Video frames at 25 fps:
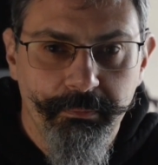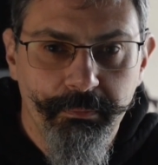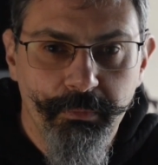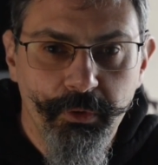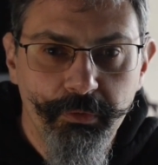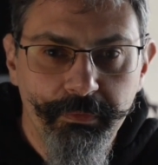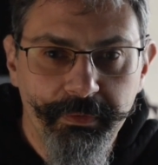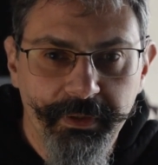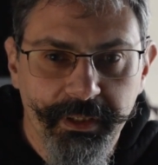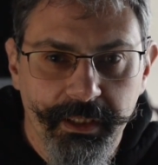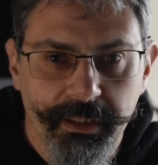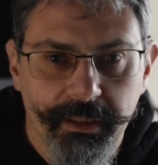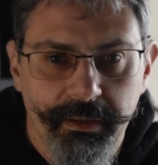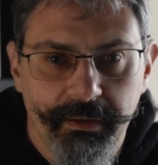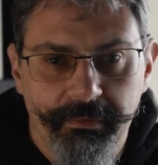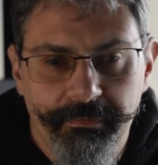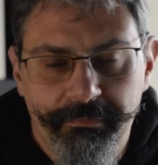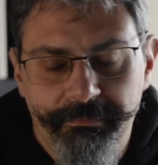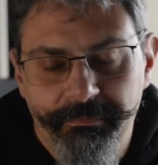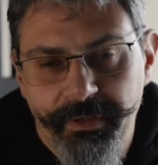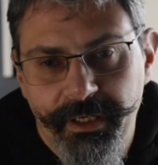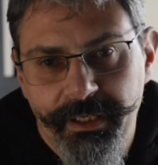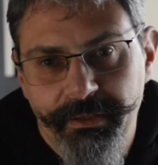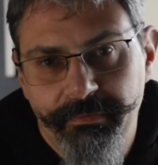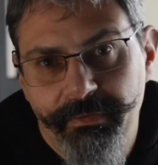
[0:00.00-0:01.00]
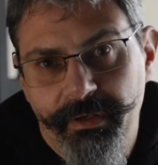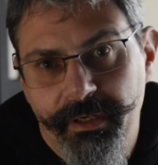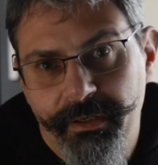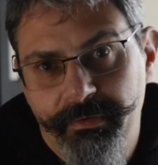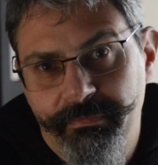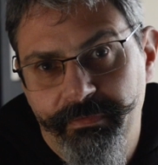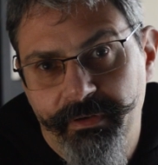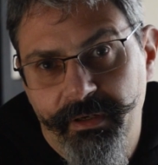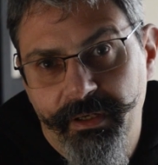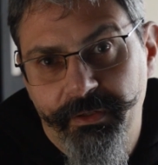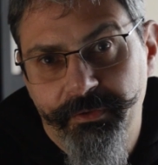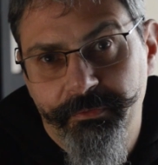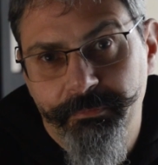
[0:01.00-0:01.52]
moving at very very
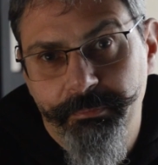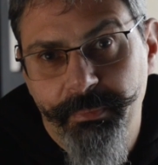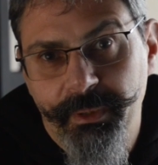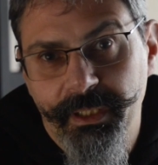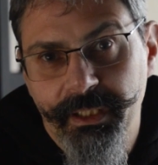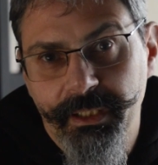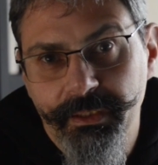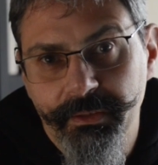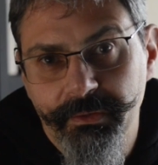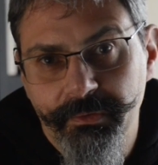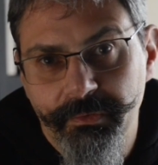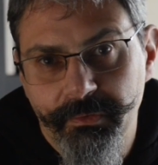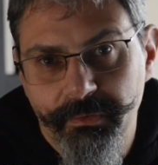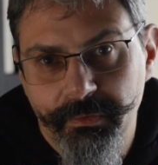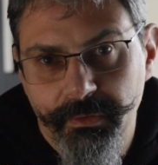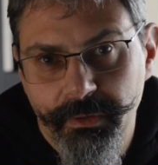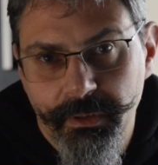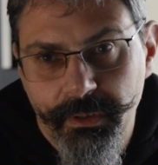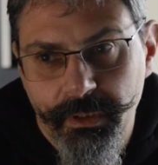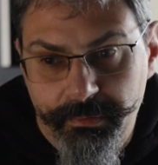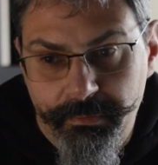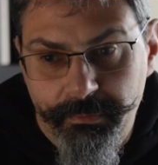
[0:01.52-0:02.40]
fast pace